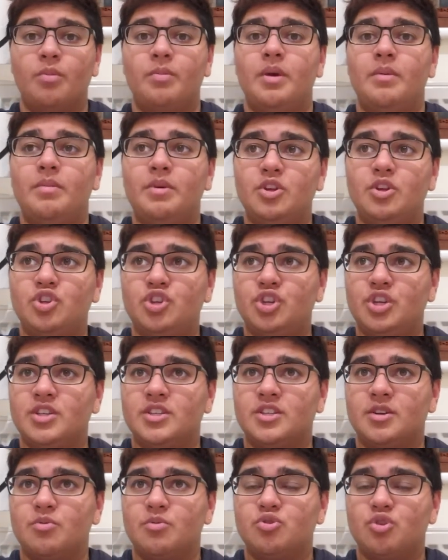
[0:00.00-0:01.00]
Maybe she
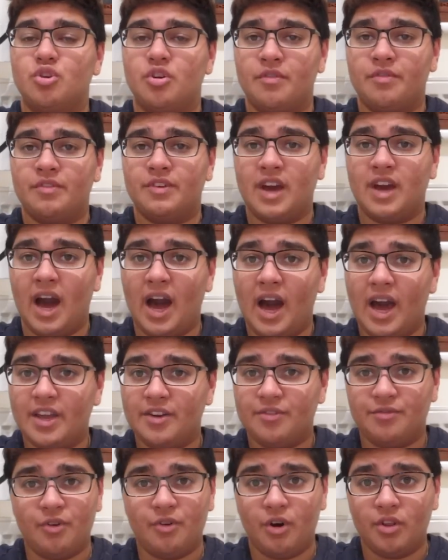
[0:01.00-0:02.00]
is some sort of
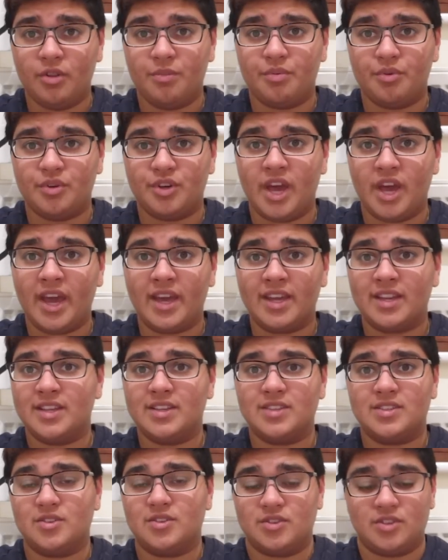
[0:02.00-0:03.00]
guide for the
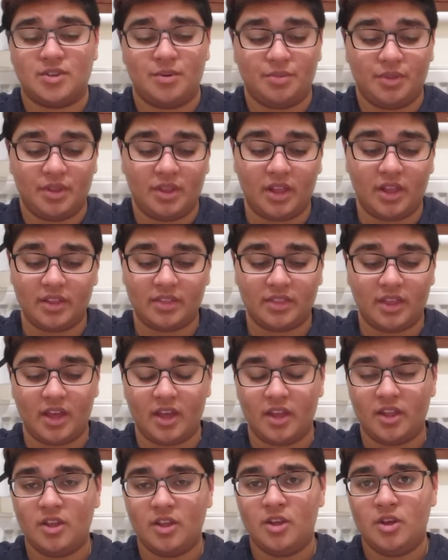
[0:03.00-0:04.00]
protagonist or something like
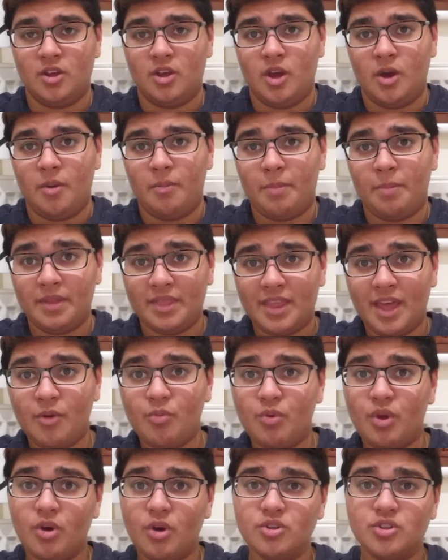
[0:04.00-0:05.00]
that. But
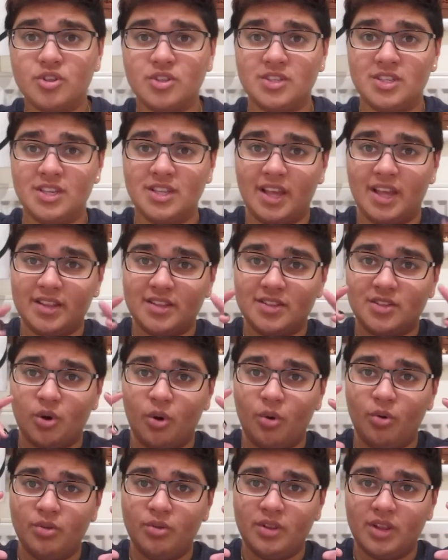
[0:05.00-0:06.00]
then we also see like this
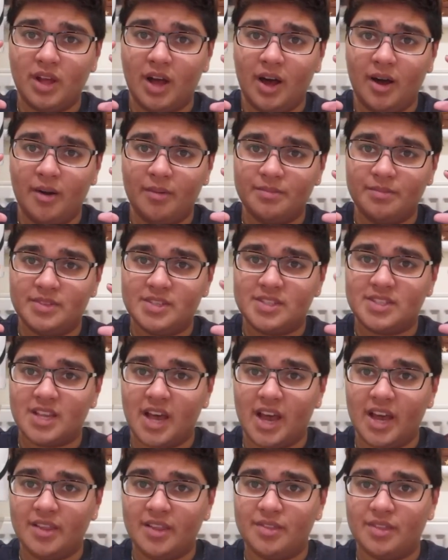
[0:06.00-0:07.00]
whole
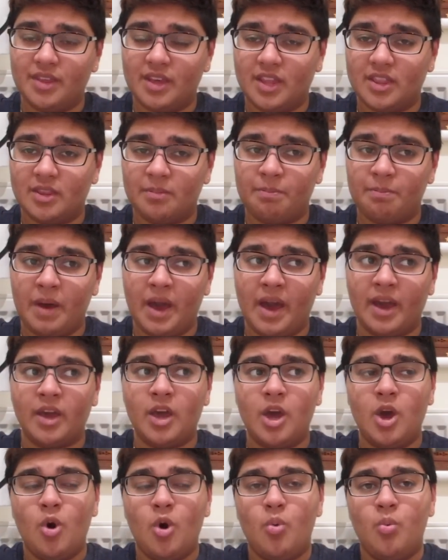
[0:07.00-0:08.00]
design thing at the back
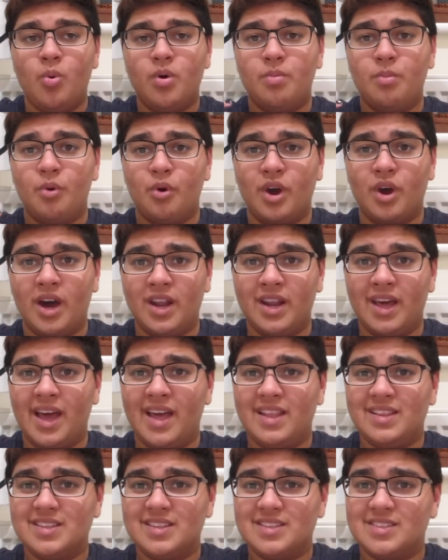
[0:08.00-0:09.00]
with Morgana
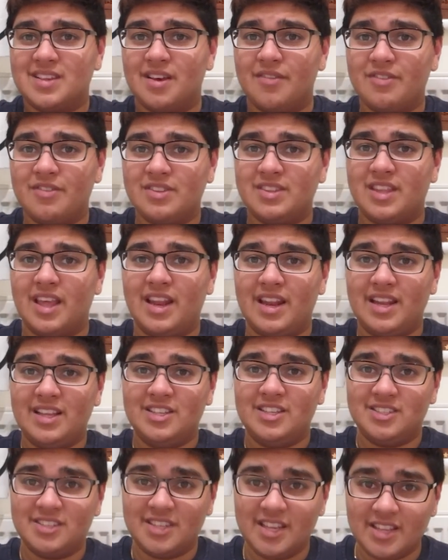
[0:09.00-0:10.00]
and the 7 Deadly
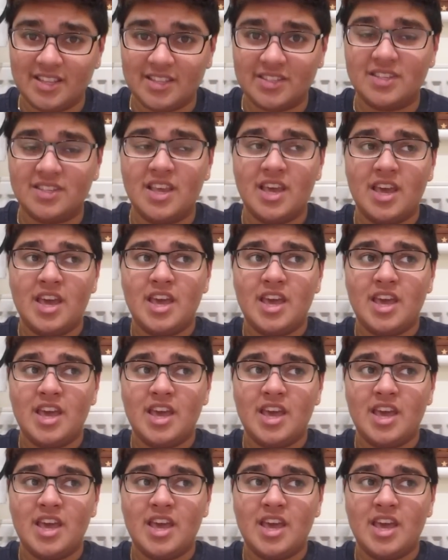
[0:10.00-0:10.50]
Sins.